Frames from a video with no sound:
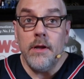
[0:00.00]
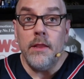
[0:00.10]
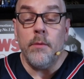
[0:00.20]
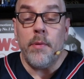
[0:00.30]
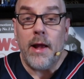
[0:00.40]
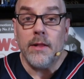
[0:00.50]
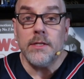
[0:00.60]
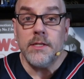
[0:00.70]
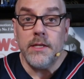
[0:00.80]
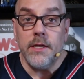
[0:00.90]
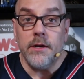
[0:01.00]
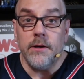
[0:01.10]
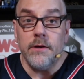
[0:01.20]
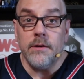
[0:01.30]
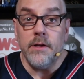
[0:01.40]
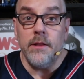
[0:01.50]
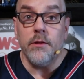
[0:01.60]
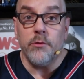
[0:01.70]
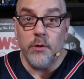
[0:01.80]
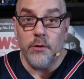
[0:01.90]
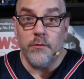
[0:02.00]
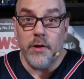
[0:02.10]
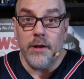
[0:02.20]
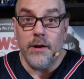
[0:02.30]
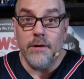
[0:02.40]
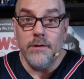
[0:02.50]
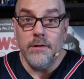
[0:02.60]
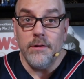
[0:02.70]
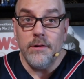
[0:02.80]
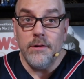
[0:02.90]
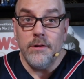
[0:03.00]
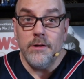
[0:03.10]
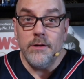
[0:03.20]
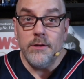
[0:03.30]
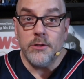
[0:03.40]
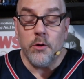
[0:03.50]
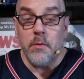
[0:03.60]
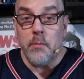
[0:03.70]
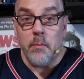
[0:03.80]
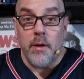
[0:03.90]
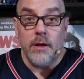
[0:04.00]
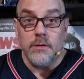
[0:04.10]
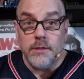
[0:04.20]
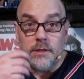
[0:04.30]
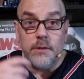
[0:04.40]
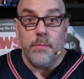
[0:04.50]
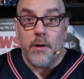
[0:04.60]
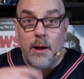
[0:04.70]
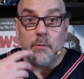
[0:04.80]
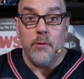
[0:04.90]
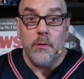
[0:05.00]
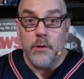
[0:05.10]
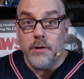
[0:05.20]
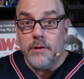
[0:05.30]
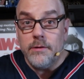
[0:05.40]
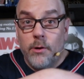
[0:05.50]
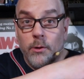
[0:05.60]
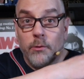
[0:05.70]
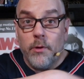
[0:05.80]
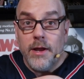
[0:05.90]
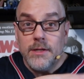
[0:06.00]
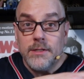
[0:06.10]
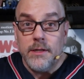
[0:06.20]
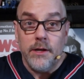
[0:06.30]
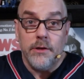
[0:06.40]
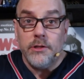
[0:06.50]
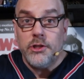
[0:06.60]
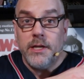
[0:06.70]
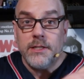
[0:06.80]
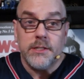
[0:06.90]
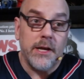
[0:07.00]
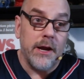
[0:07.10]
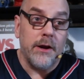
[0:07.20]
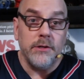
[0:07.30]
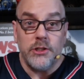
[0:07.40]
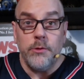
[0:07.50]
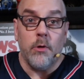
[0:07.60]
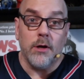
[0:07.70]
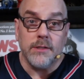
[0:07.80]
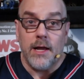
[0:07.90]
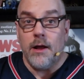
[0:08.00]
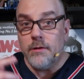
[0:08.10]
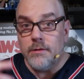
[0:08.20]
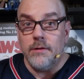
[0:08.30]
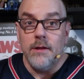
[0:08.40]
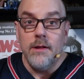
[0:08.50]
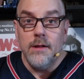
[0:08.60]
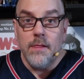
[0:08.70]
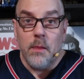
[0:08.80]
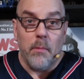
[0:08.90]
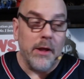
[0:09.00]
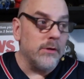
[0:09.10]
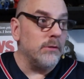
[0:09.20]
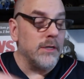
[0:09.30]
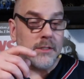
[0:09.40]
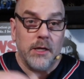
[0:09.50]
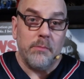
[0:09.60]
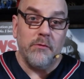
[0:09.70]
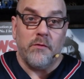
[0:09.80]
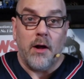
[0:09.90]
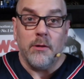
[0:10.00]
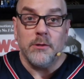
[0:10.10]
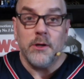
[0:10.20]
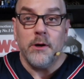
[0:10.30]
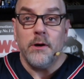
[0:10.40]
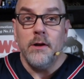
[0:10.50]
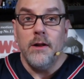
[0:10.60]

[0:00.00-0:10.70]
in the Palace Theater in the Thriller video. So remember, Michael's eating the popcorn, and Ola Ray is sitting there, and then she gets scared, and she walks out, and Michael gets up and follows her.